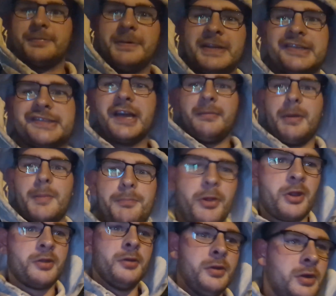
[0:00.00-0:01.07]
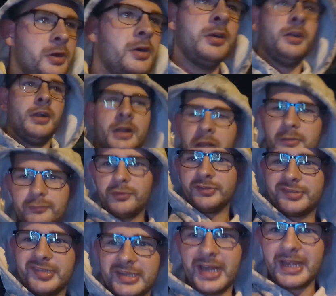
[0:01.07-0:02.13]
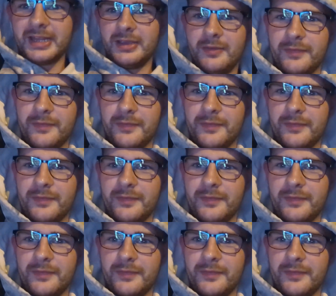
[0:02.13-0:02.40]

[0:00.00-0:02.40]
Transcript: to be the summer, bro. Not seen any